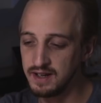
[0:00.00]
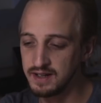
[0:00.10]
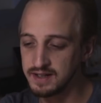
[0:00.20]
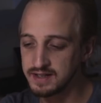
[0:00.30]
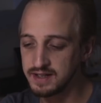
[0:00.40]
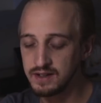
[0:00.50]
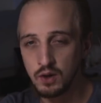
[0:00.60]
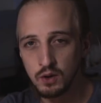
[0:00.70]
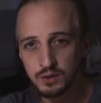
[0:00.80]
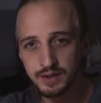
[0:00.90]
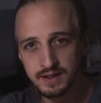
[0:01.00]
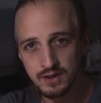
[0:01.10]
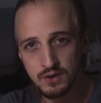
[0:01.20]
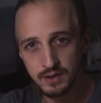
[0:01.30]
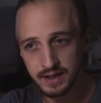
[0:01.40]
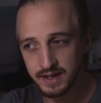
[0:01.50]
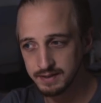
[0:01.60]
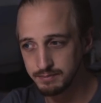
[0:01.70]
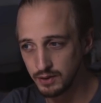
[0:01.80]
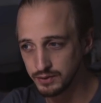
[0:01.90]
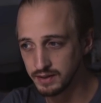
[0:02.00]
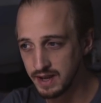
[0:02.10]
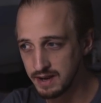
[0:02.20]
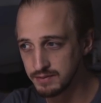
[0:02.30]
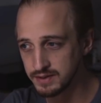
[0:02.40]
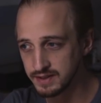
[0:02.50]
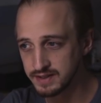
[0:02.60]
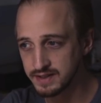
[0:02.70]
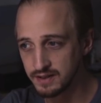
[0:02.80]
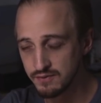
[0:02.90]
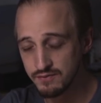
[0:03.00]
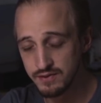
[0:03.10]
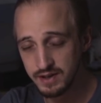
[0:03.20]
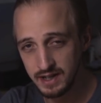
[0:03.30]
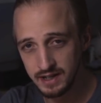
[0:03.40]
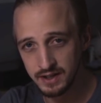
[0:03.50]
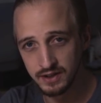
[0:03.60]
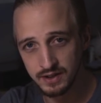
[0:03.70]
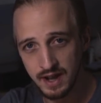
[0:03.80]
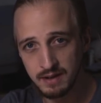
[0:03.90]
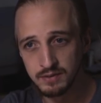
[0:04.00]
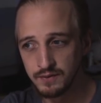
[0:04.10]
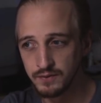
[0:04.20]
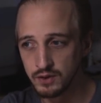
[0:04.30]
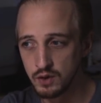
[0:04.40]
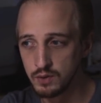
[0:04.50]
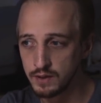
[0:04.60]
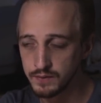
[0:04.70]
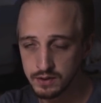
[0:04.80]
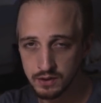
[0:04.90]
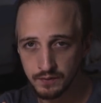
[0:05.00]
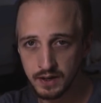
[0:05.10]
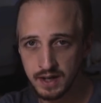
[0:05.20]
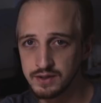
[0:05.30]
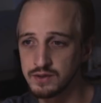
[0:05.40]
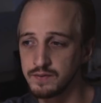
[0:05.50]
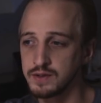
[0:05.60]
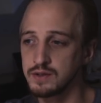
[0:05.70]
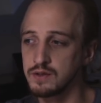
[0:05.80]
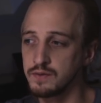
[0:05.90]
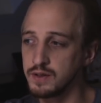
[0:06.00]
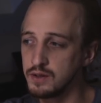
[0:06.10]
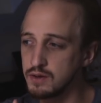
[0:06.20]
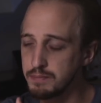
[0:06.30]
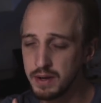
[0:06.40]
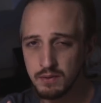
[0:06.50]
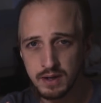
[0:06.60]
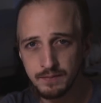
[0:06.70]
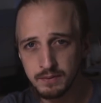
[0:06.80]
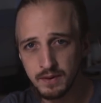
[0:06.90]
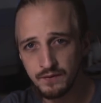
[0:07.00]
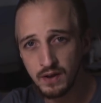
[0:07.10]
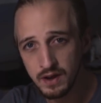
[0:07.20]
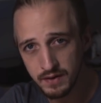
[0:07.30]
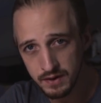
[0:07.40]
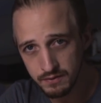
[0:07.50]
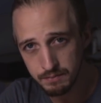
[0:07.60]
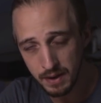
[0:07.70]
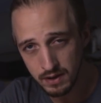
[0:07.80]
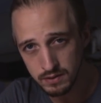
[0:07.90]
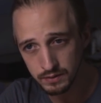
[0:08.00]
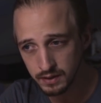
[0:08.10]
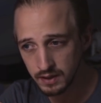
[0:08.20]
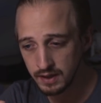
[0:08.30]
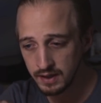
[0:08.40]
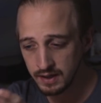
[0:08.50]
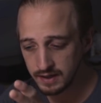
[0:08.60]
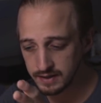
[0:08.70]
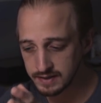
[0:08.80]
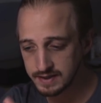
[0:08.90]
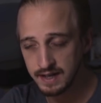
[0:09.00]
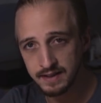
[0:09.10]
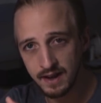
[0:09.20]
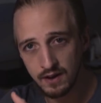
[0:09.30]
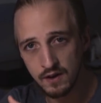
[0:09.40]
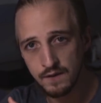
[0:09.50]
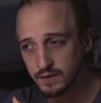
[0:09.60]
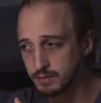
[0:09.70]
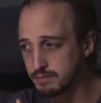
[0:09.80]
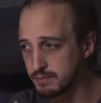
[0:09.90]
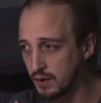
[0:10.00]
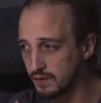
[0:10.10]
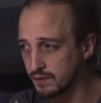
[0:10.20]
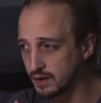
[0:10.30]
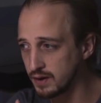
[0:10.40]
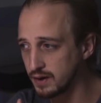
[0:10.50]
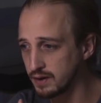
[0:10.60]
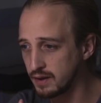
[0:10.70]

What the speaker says: is still holding its own against modern cameras. It's still a really good camera for low light photography and astrophotography, and you can pick one up for about £500 and send that off to be modified.